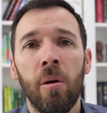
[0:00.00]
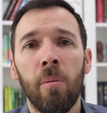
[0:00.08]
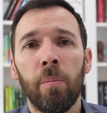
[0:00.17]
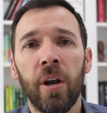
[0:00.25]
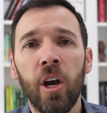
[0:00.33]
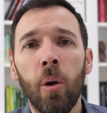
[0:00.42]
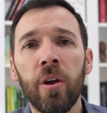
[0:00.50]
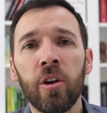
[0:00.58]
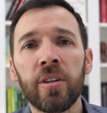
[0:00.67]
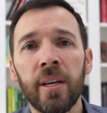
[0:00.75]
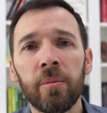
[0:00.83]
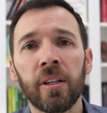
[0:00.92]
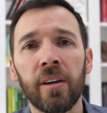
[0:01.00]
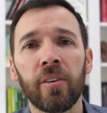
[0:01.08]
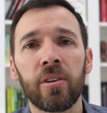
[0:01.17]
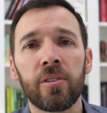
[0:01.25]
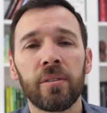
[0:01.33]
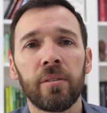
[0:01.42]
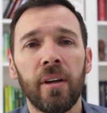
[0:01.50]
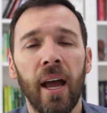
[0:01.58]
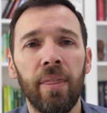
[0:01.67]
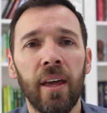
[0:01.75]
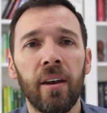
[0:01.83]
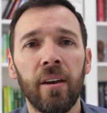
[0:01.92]
But know what your team delivers
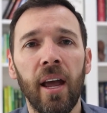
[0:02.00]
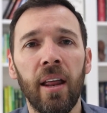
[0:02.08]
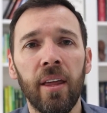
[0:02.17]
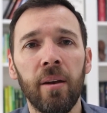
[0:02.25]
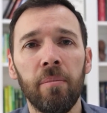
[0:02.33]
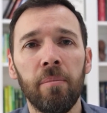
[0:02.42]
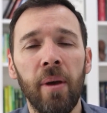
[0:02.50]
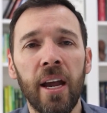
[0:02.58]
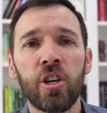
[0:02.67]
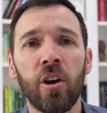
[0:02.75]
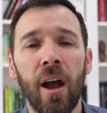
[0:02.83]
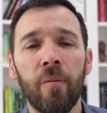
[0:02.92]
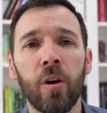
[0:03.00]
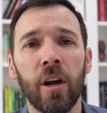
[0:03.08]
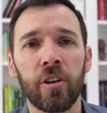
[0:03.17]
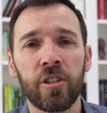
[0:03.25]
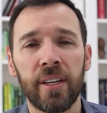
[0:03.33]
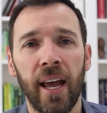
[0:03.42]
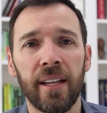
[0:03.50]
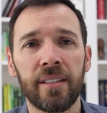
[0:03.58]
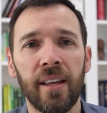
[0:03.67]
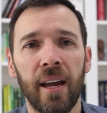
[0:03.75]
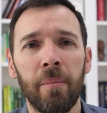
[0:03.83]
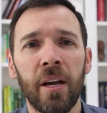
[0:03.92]
and then make sure everyone understands
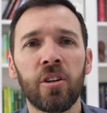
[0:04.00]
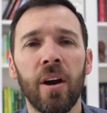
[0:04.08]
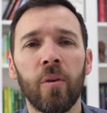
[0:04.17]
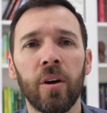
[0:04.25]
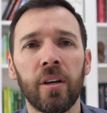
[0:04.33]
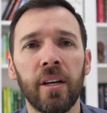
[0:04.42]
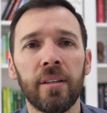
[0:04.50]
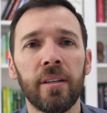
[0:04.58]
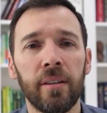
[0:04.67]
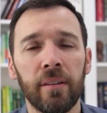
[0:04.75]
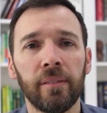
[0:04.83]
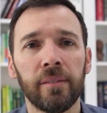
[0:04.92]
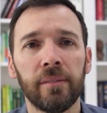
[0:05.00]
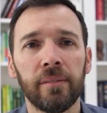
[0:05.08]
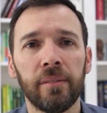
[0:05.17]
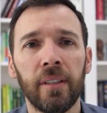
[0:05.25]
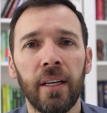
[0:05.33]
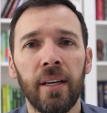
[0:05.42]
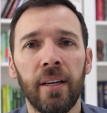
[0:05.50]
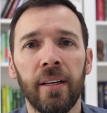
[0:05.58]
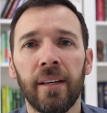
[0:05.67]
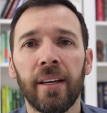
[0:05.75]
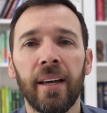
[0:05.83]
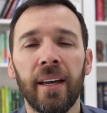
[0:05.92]
that. Make sure everyone can
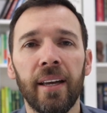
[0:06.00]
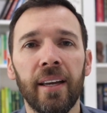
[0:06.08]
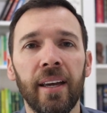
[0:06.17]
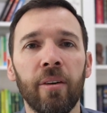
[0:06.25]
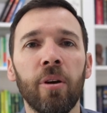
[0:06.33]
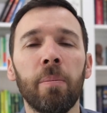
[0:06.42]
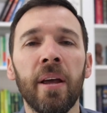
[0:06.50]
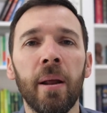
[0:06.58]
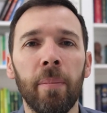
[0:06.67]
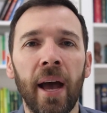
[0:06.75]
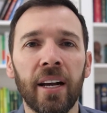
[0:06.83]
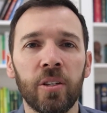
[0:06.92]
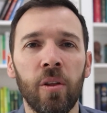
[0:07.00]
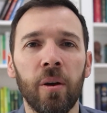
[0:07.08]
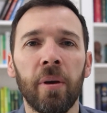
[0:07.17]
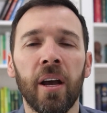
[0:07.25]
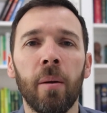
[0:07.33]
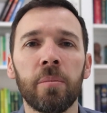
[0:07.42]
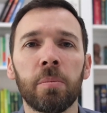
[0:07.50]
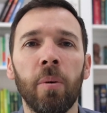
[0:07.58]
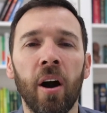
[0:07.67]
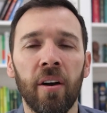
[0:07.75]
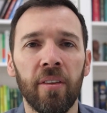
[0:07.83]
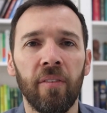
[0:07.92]
repeat it back so that it becomes
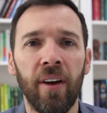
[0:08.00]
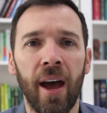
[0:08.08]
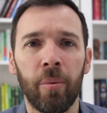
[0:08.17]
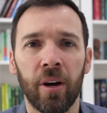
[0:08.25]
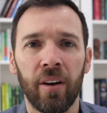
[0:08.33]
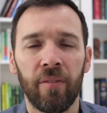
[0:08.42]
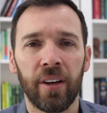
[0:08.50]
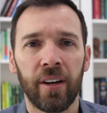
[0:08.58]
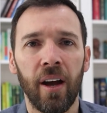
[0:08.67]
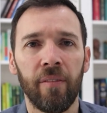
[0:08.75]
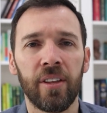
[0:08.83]
part of the fabric of the